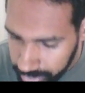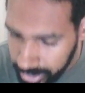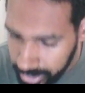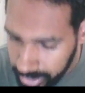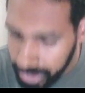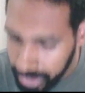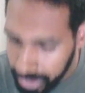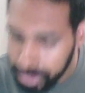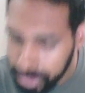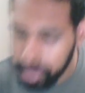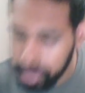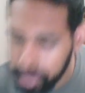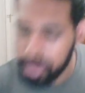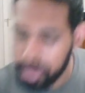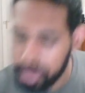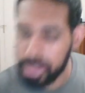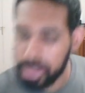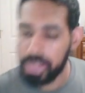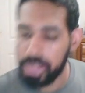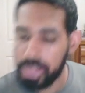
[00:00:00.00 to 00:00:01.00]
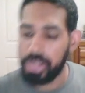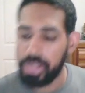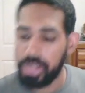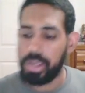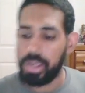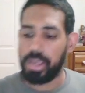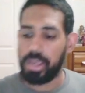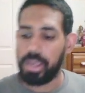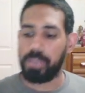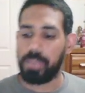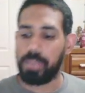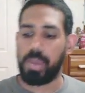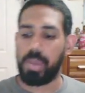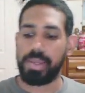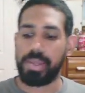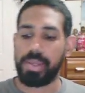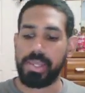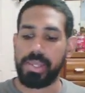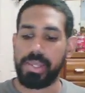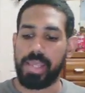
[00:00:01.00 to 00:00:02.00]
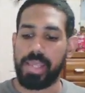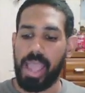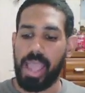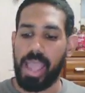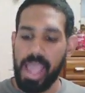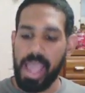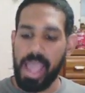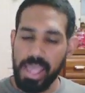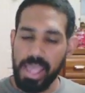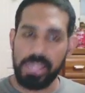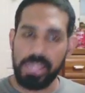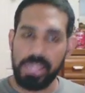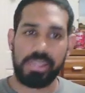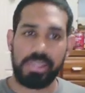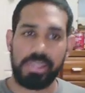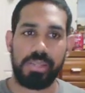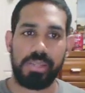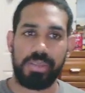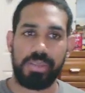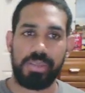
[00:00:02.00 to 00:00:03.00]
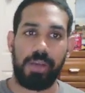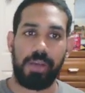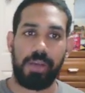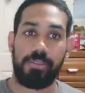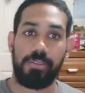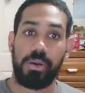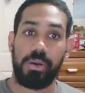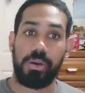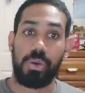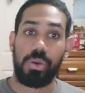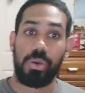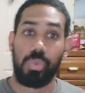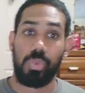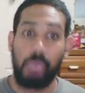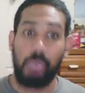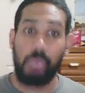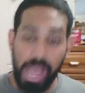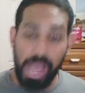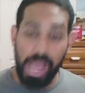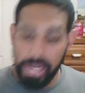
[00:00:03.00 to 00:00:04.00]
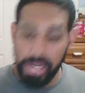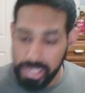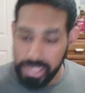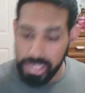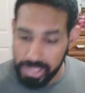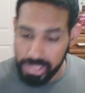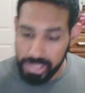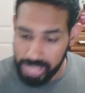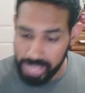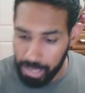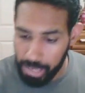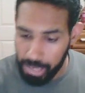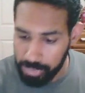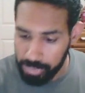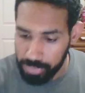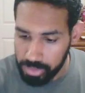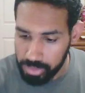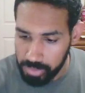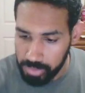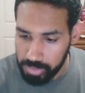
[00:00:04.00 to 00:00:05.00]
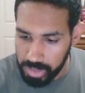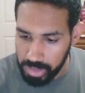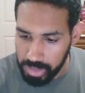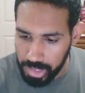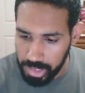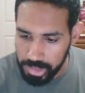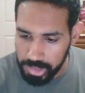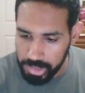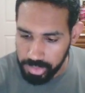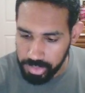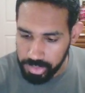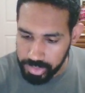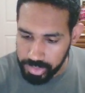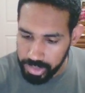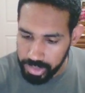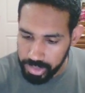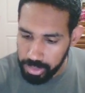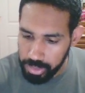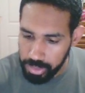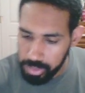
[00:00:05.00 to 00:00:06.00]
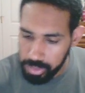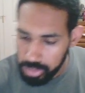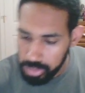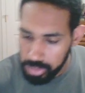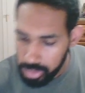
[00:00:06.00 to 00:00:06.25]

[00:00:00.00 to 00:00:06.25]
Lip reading: then you see him, and he asks himself, "Why did this happen to me?" And you see the